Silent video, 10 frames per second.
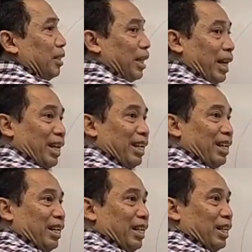Okay?
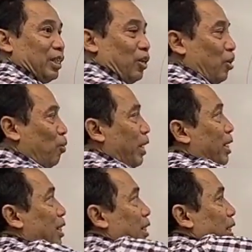So
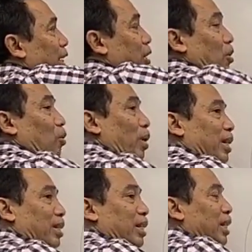when they
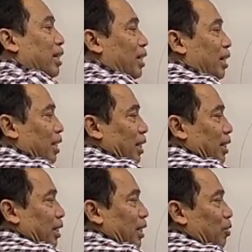growing thicker,
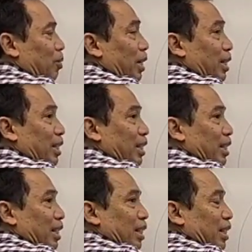this one
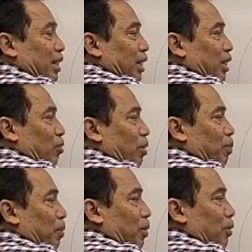is actually will
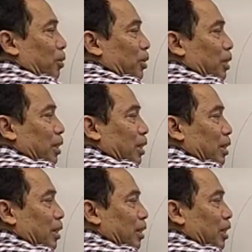produce,
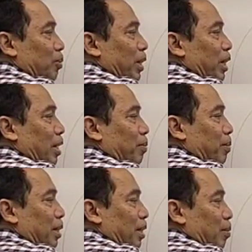is
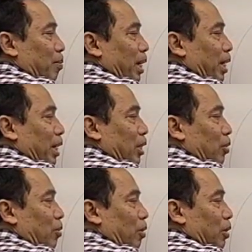become making
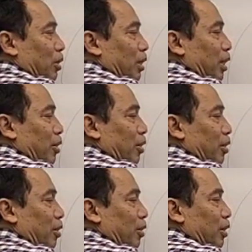new
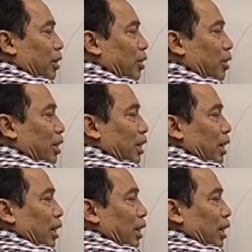osteon.